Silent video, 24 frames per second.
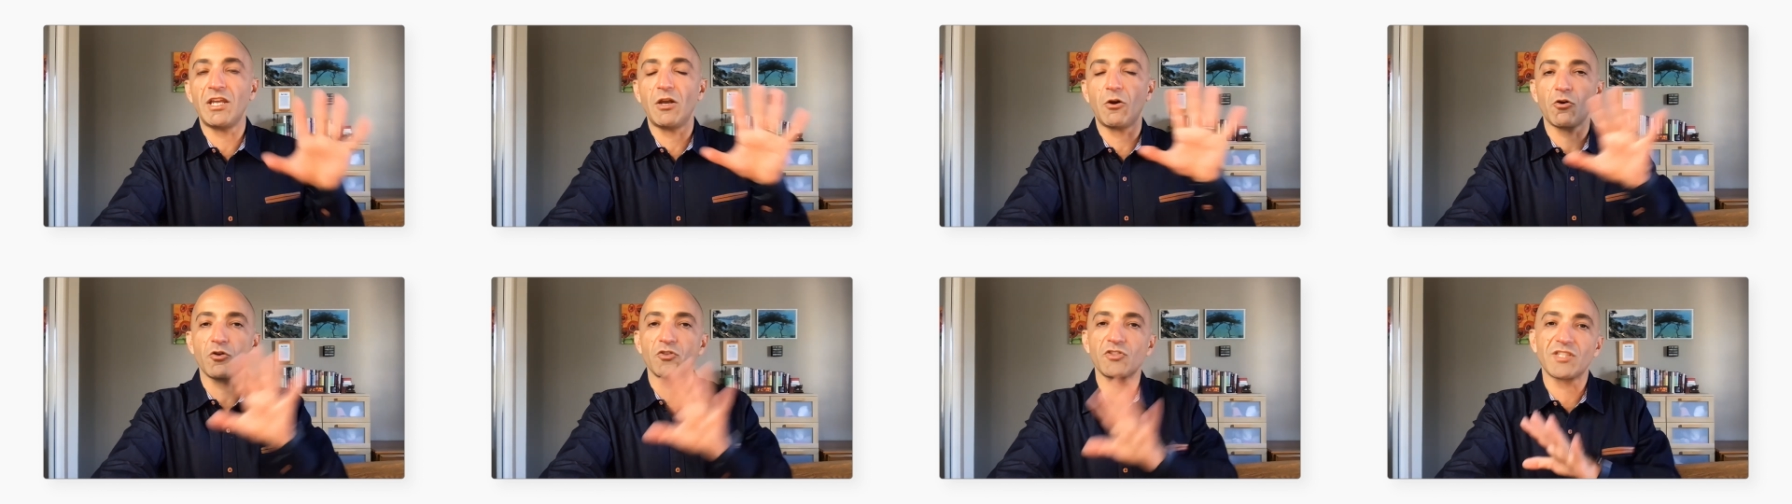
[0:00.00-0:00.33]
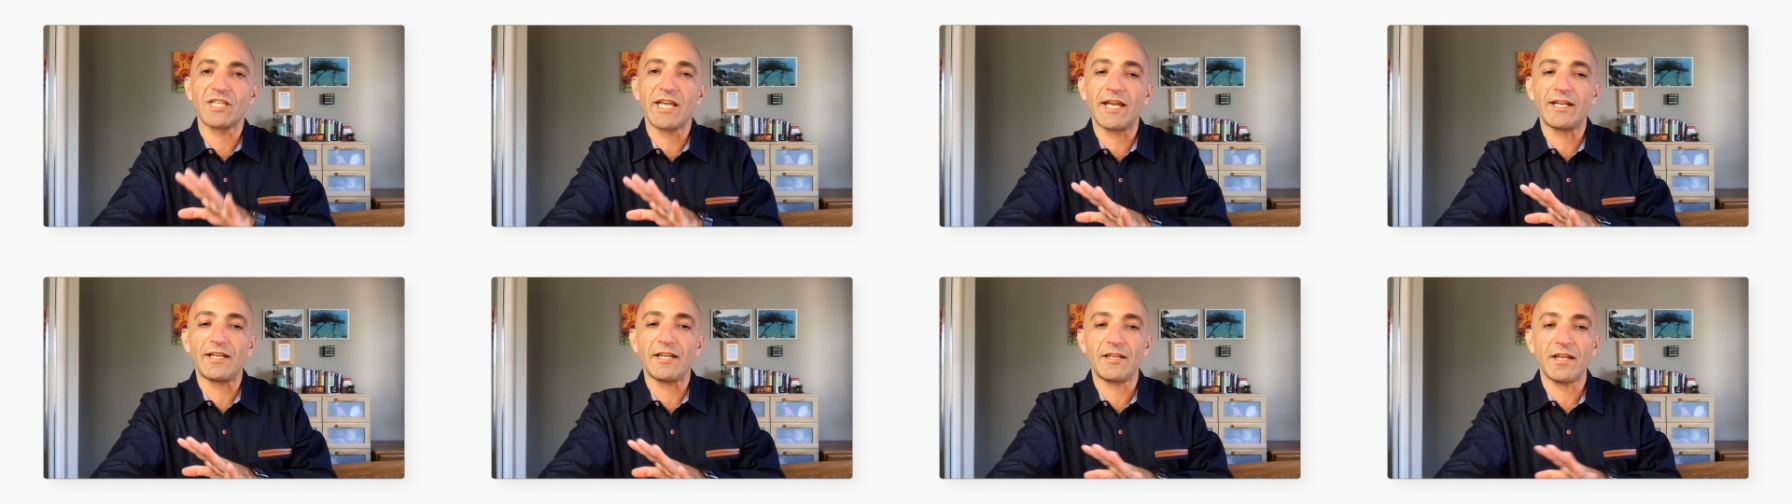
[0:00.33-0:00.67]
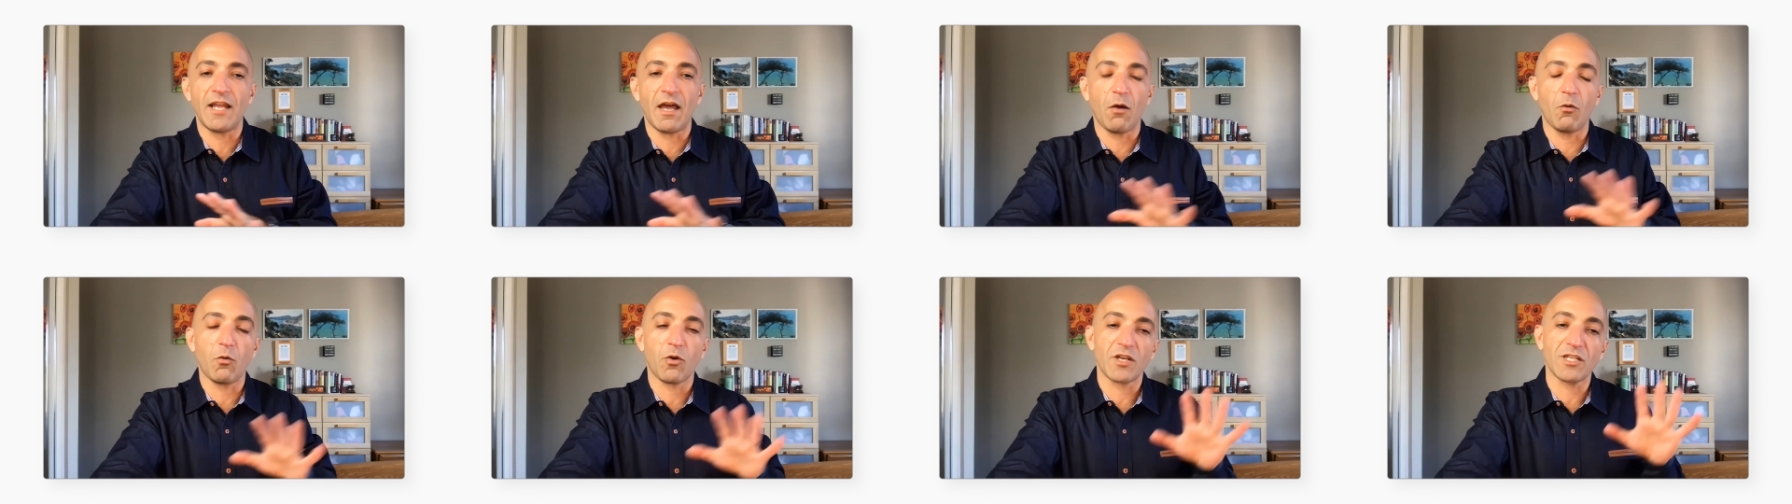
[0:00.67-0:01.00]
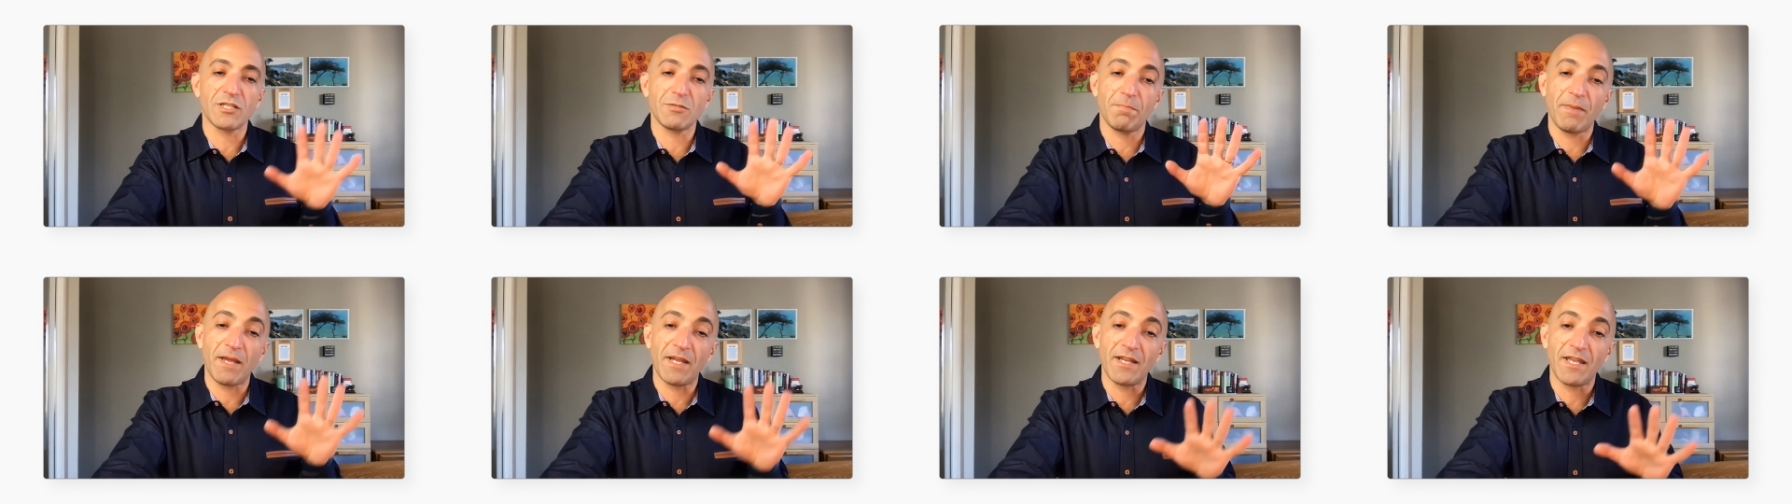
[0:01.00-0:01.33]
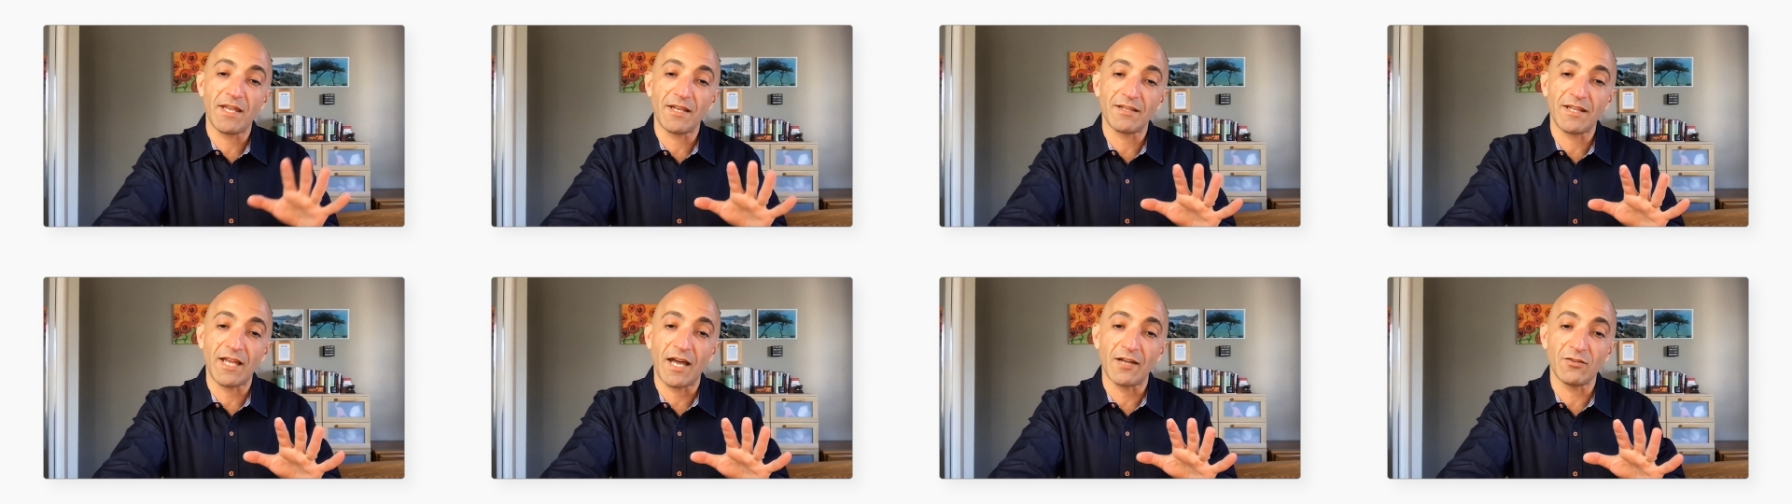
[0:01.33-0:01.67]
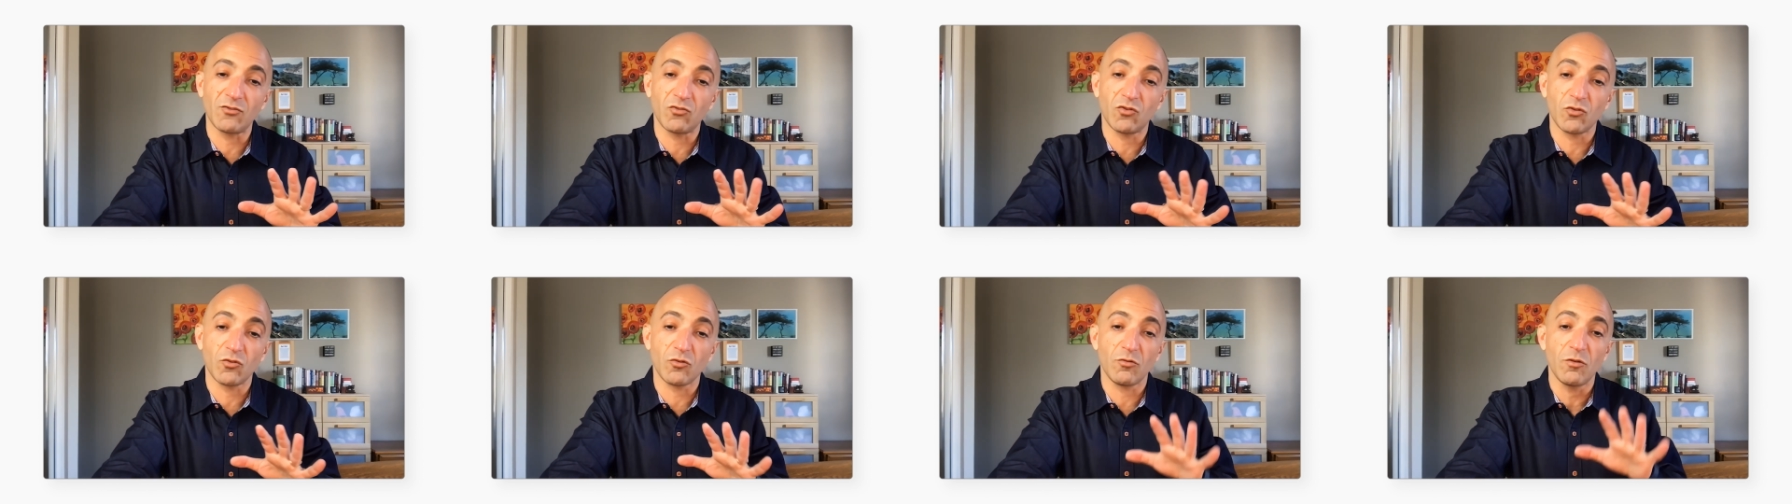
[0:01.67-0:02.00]
narrow set, and now we're expanding
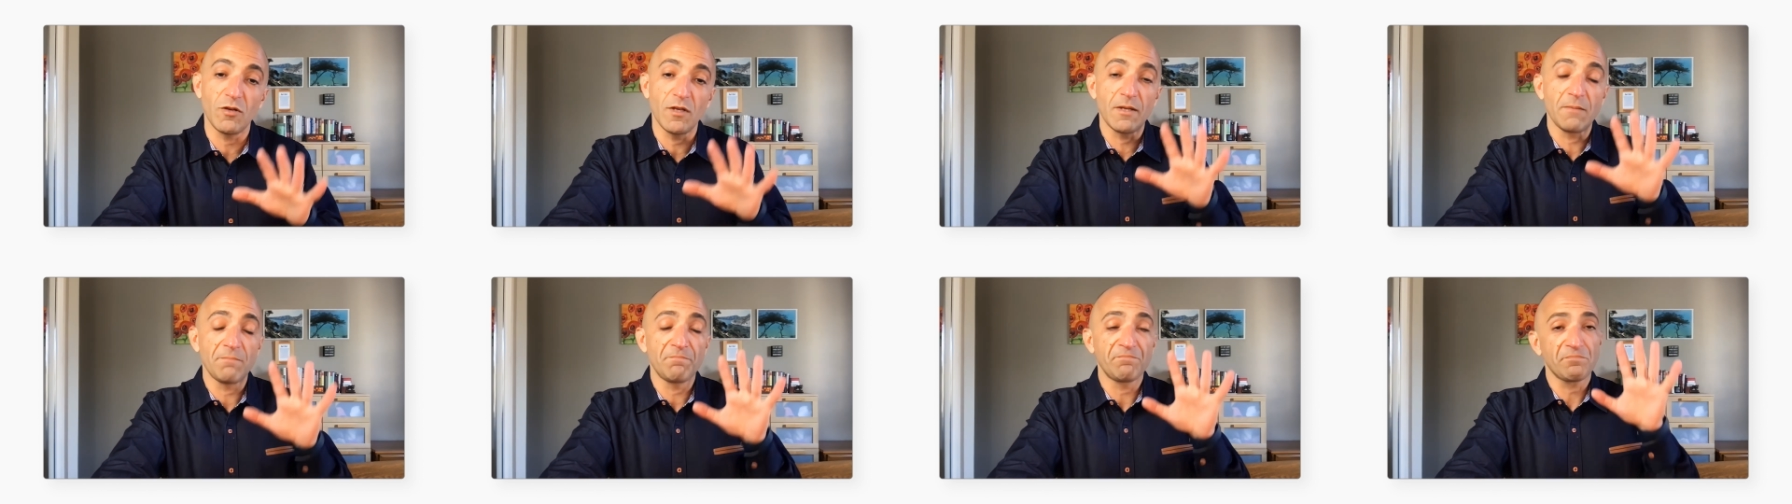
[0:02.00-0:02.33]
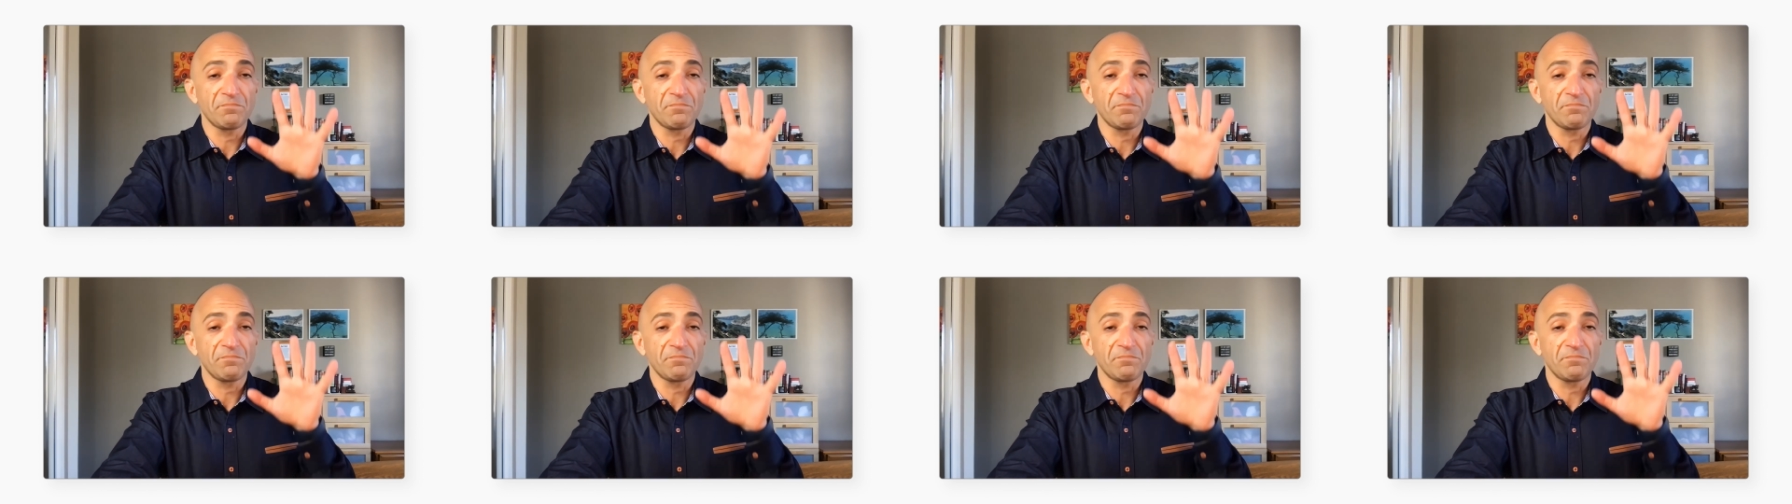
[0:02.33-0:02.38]
that to